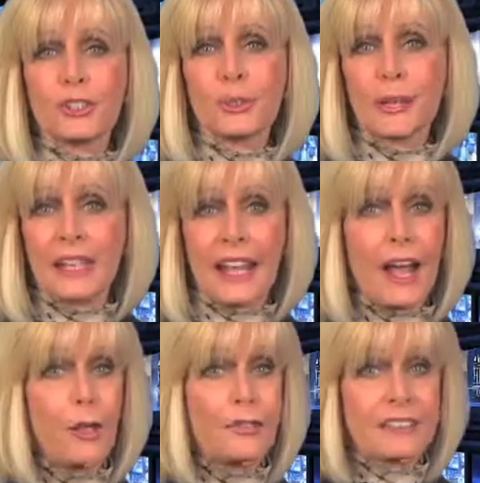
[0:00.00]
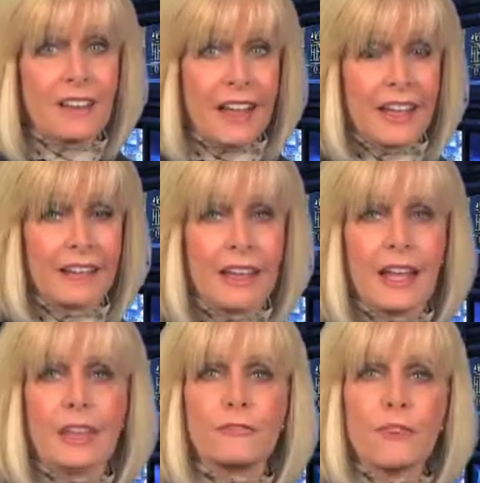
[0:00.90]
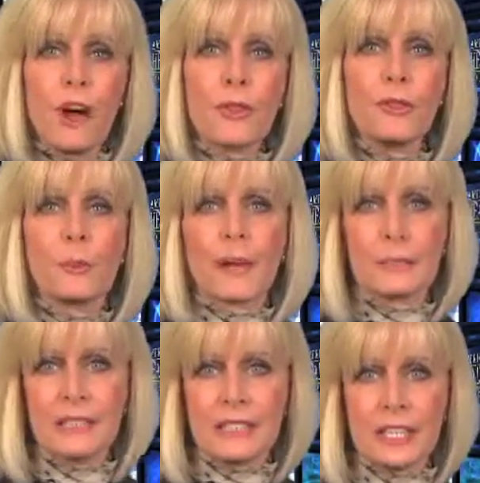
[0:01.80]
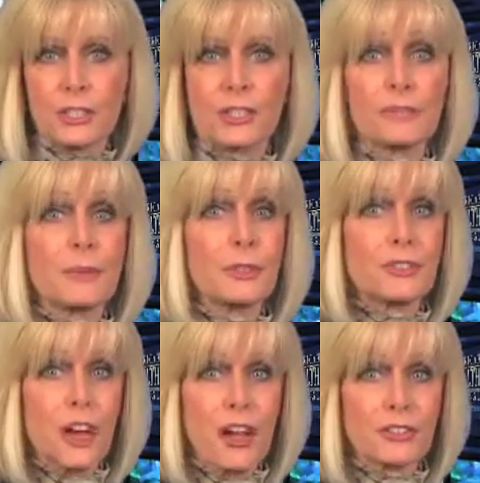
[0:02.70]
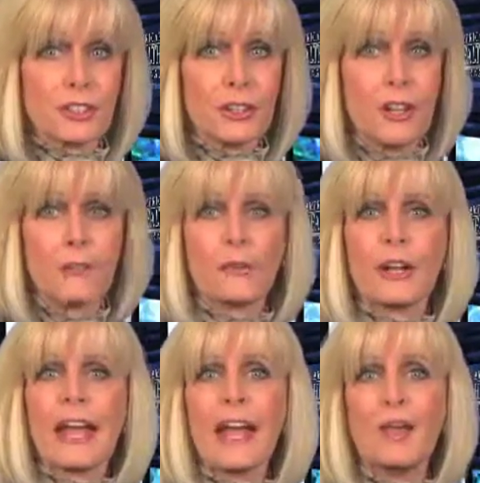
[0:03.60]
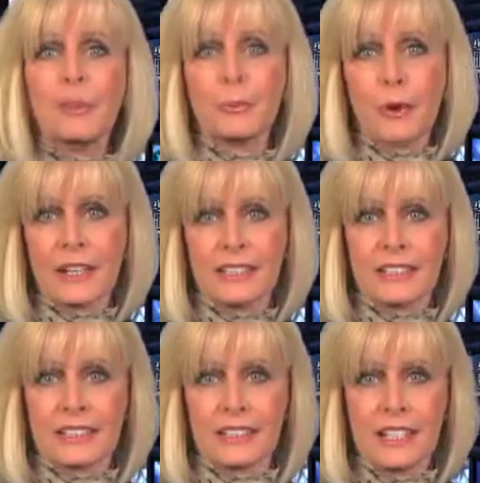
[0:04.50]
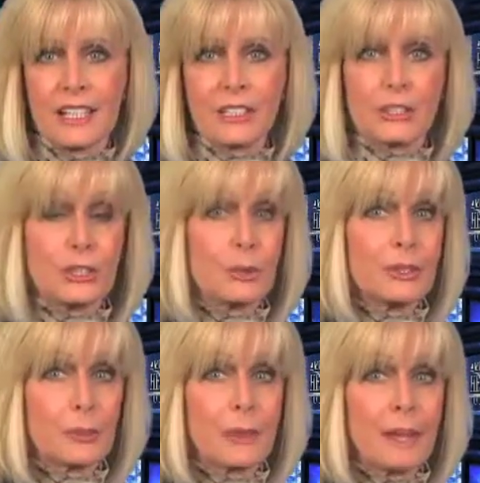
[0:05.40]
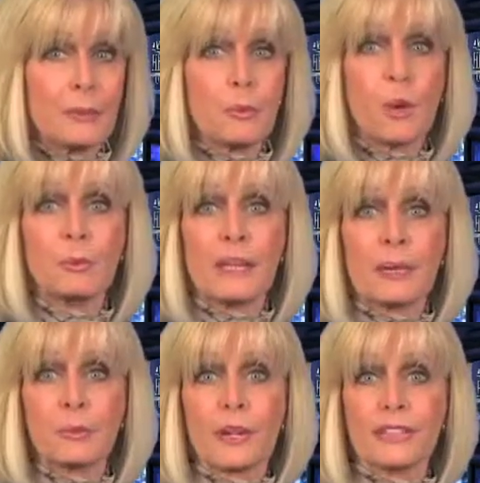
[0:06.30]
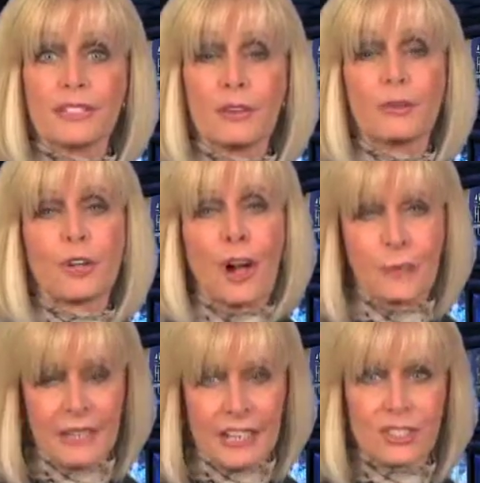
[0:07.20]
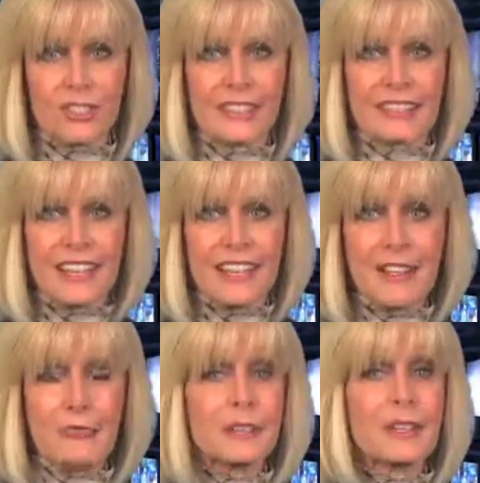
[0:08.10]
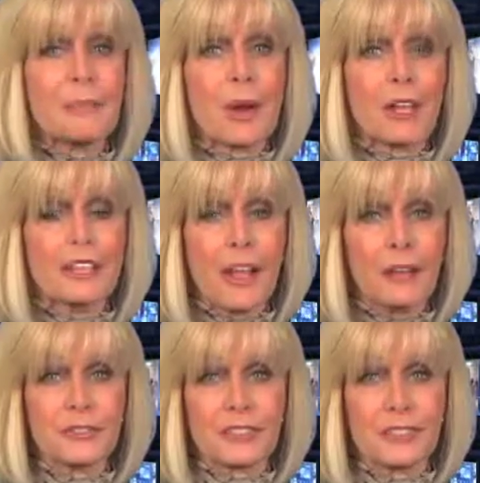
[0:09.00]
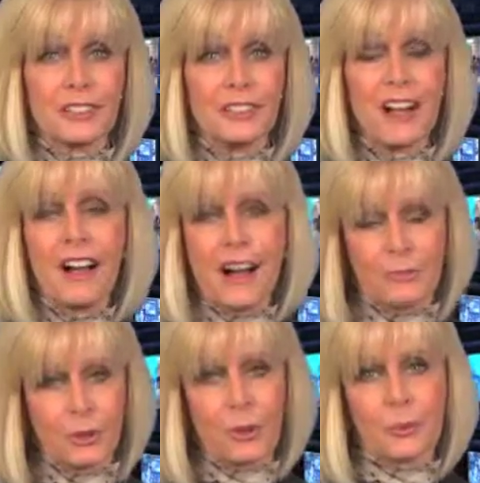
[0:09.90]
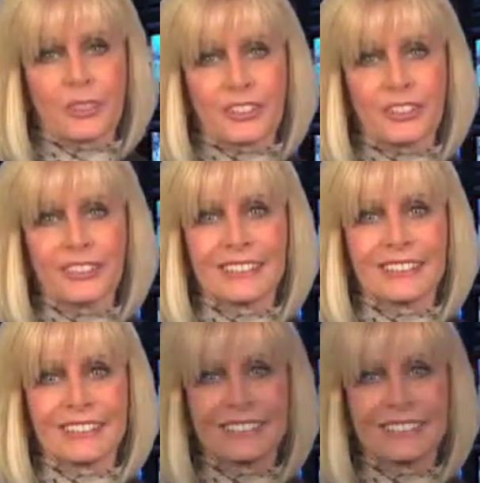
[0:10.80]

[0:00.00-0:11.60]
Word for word: sure you eat a healthy diet and follow the recommendations from your doctor for a healthy pregnancy, so you and your baby won't be at risk for complications. For the American Health Journal, I'm Laura Windsor.